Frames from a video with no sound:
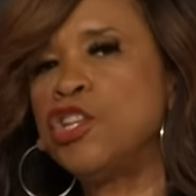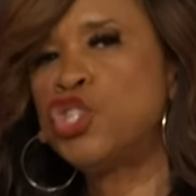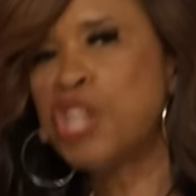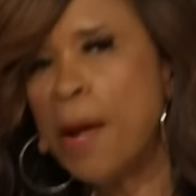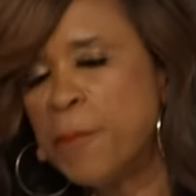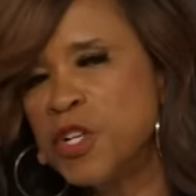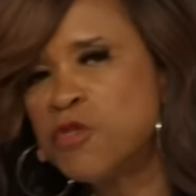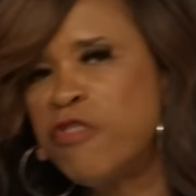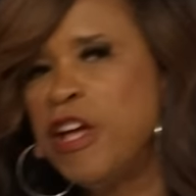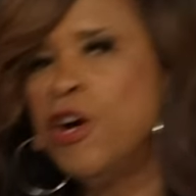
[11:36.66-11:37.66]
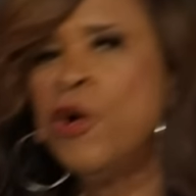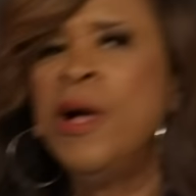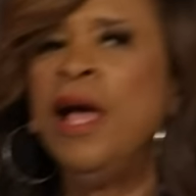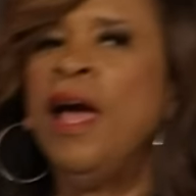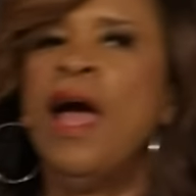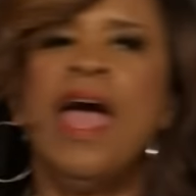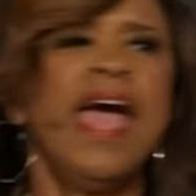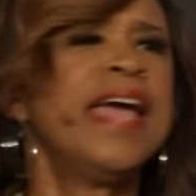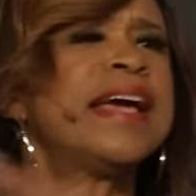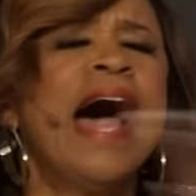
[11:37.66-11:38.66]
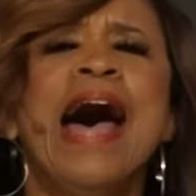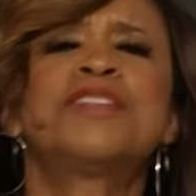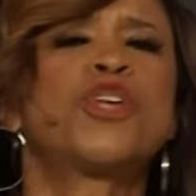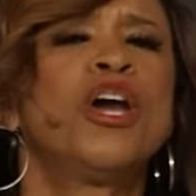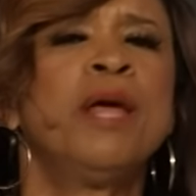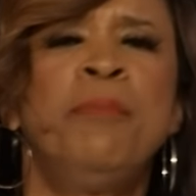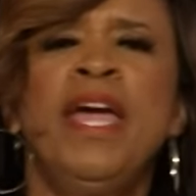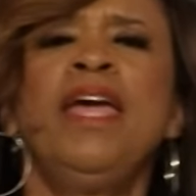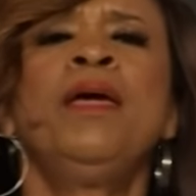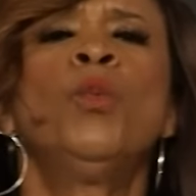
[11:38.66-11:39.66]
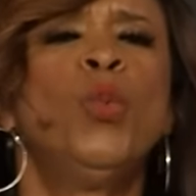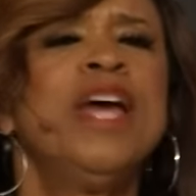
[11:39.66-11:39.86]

there in the shepherd's field, and God's going to be